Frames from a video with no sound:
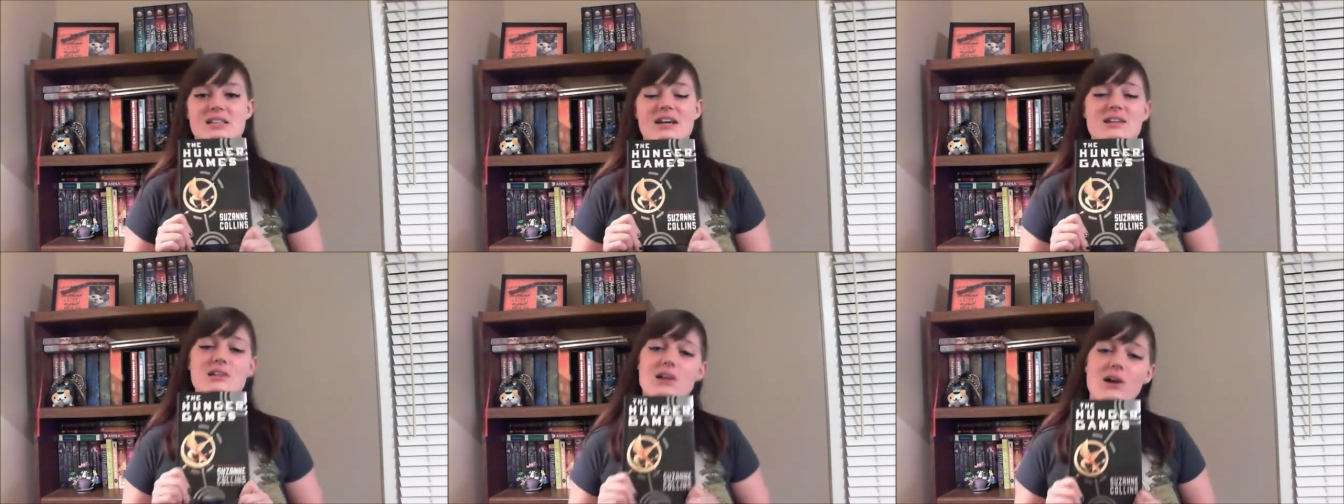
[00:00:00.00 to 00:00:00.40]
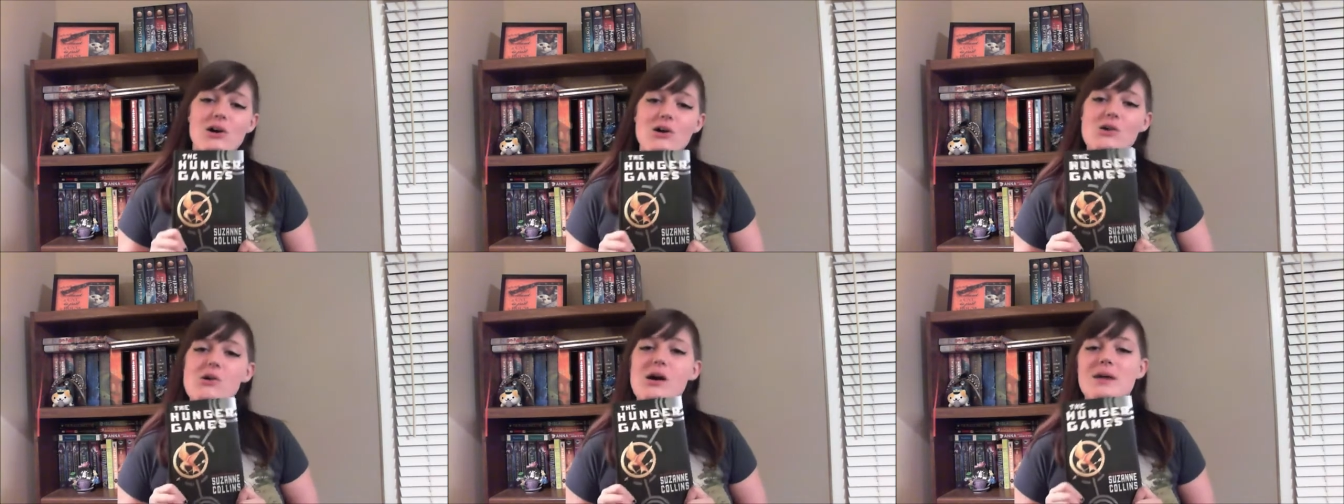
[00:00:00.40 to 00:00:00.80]
I
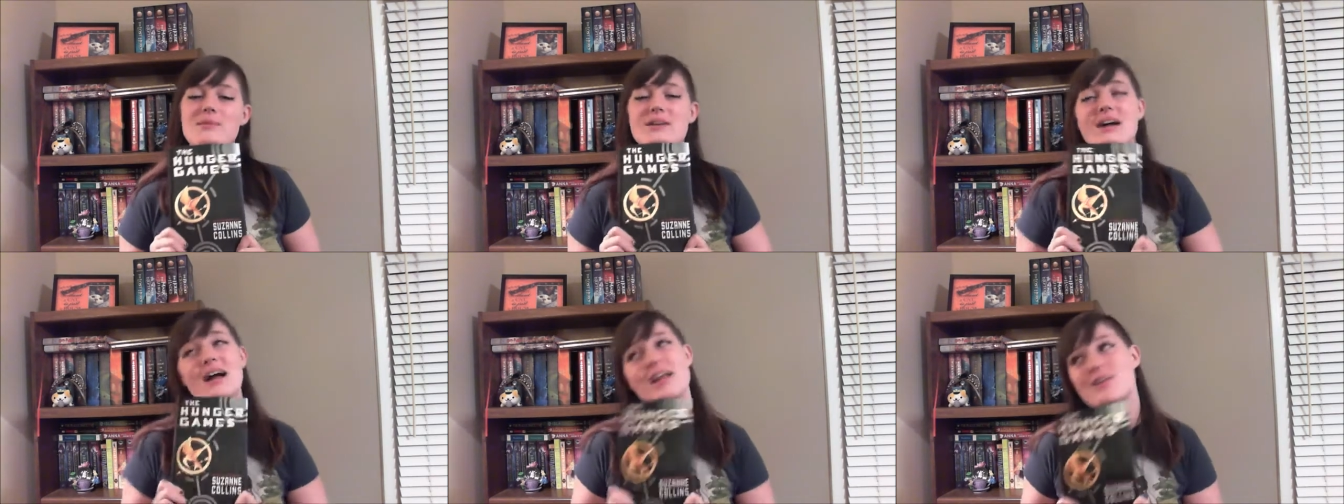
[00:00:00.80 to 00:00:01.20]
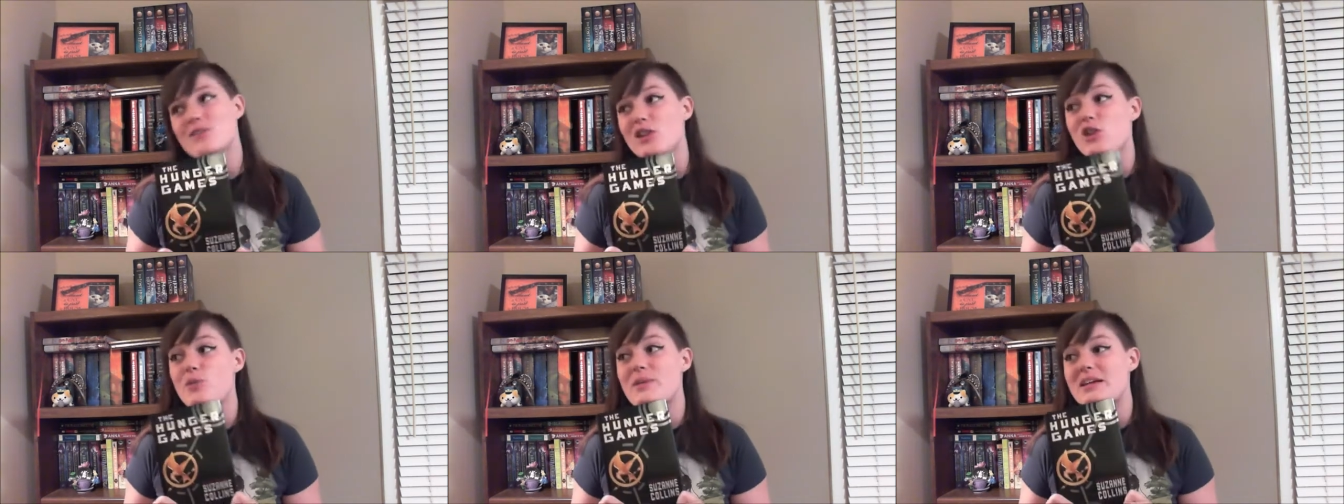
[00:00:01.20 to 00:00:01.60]
know I'm kind of a
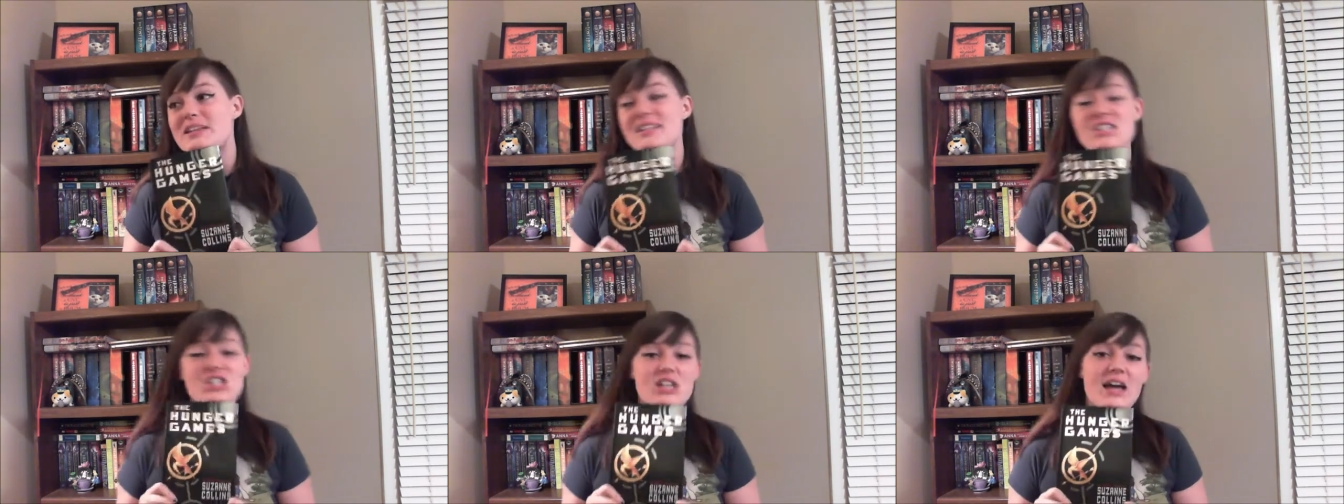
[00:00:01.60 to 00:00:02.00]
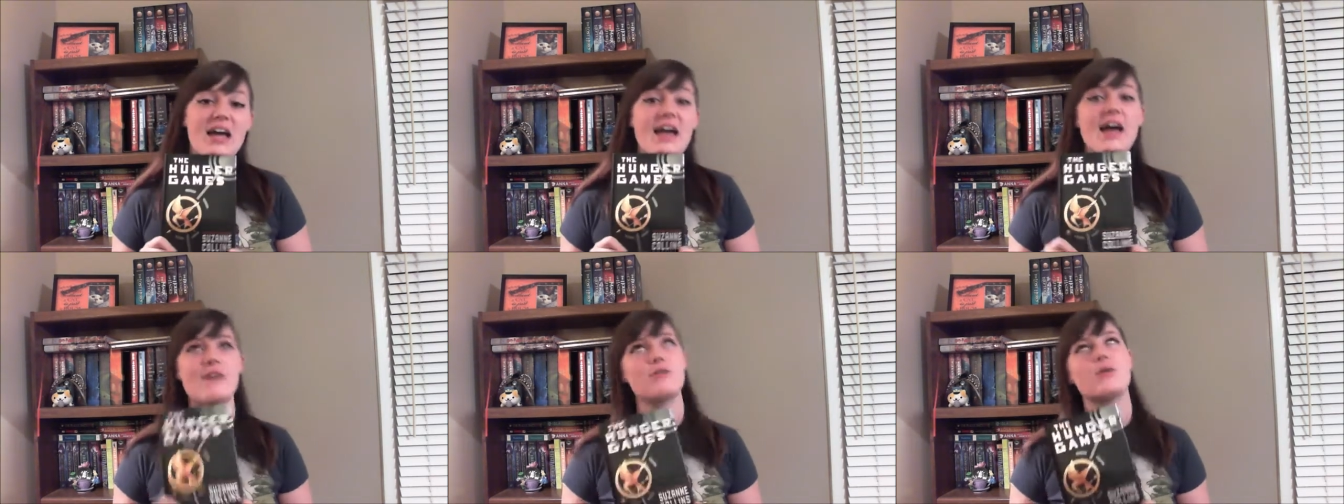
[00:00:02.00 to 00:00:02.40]
little bit
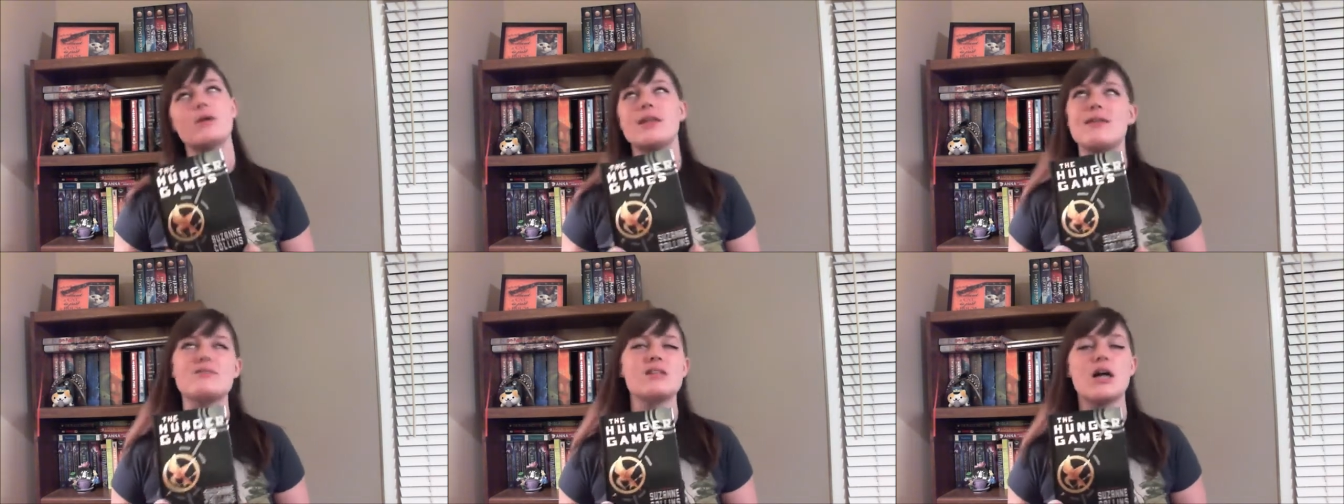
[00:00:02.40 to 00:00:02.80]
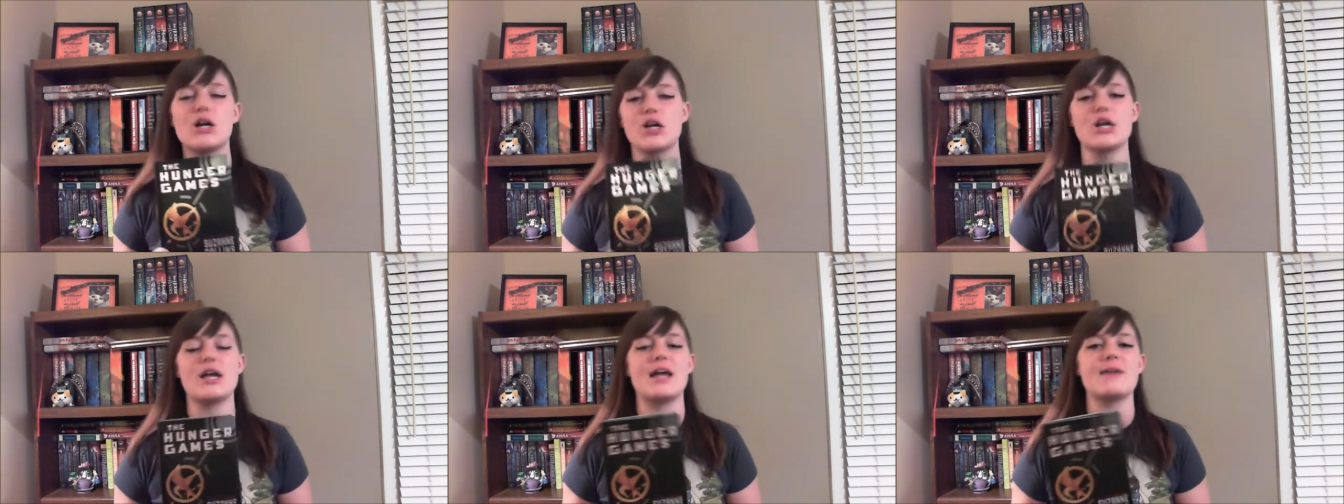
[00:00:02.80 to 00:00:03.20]
cliche, everyone loves The
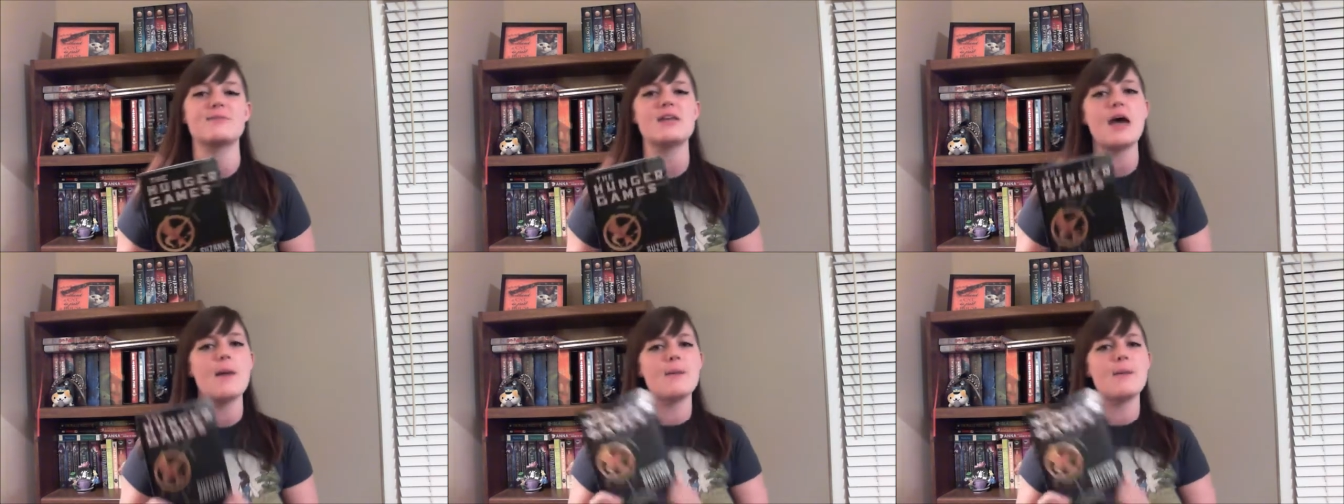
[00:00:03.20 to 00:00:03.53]
Hunger Games,